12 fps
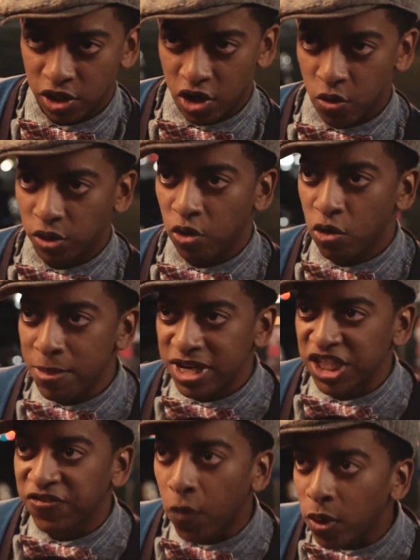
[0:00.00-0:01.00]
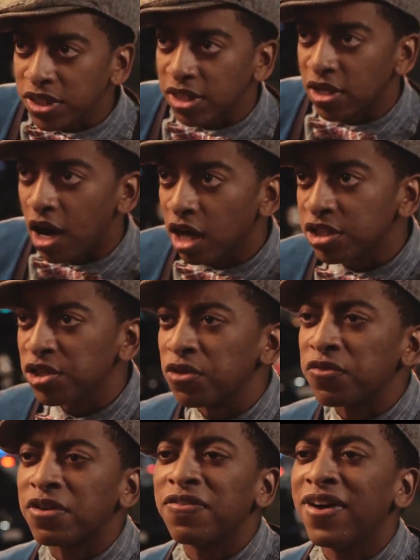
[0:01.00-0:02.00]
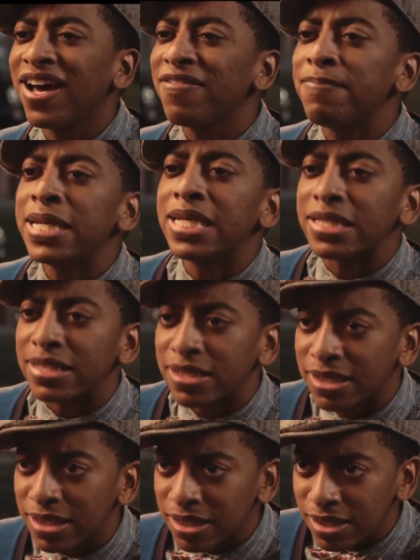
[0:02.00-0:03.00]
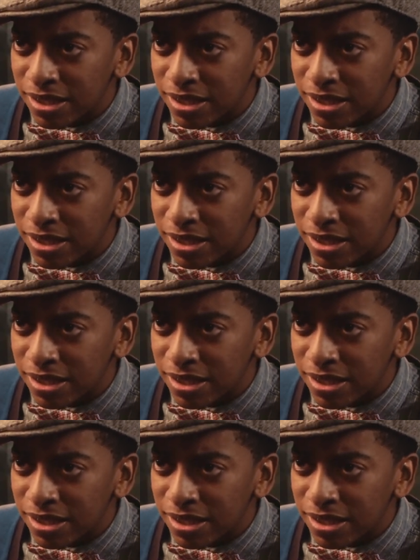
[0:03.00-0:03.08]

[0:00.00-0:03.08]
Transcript: go where a woman is forced to talk to you for five minutes?